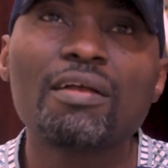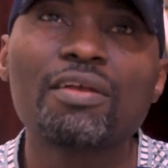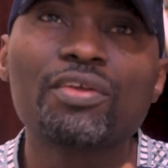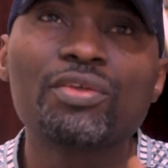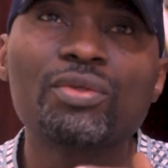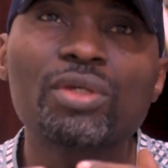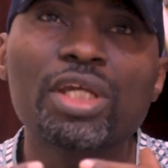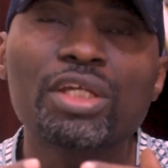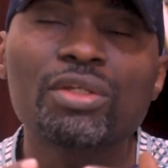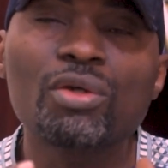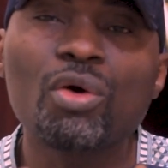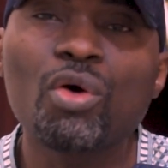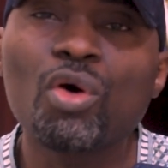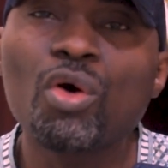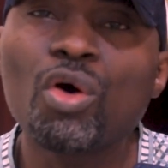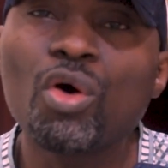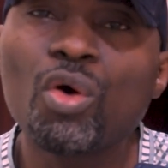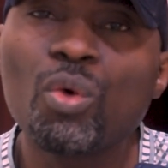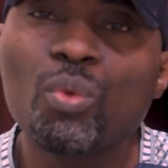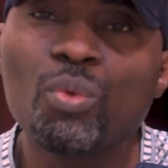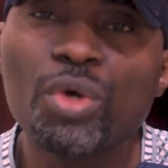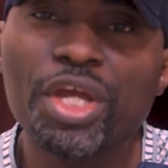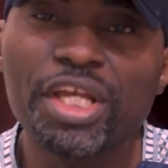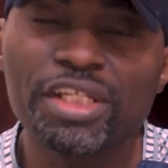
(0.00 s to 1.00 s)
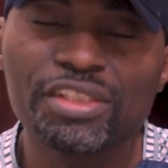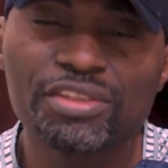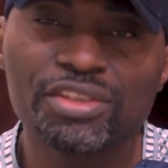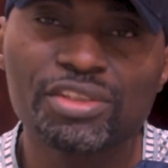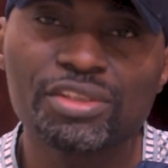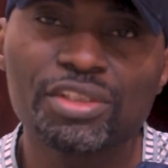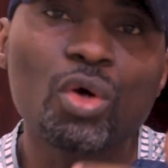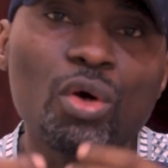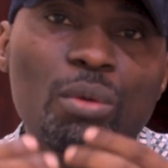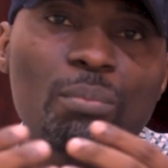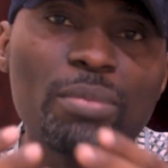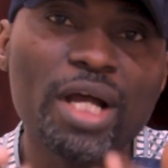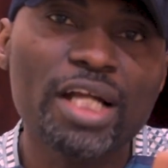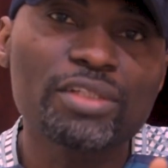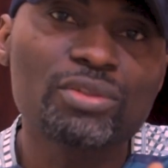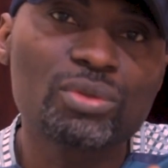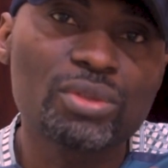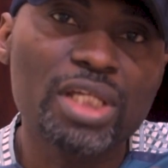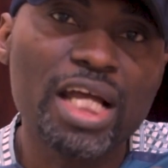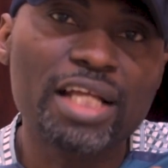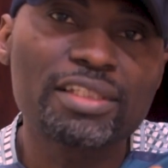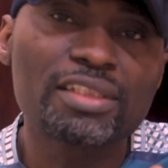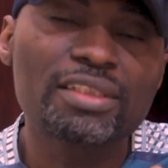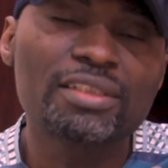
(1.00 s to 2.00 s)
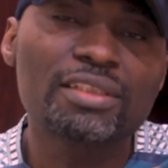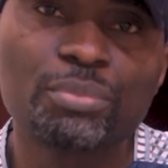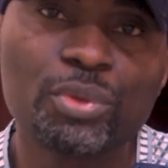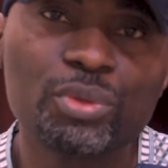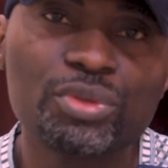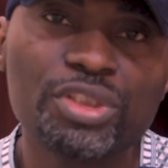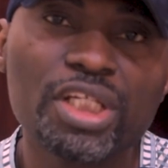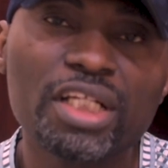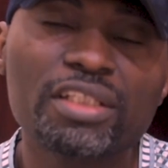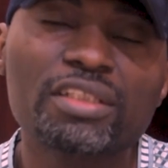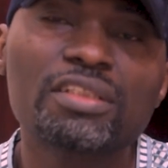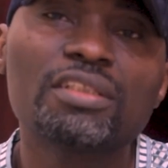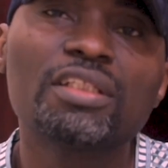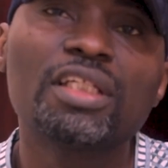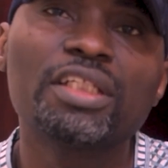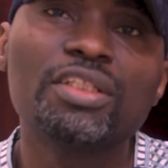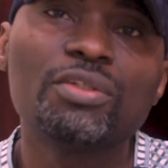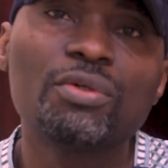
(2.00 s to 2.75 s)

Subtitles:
you can always come back to that project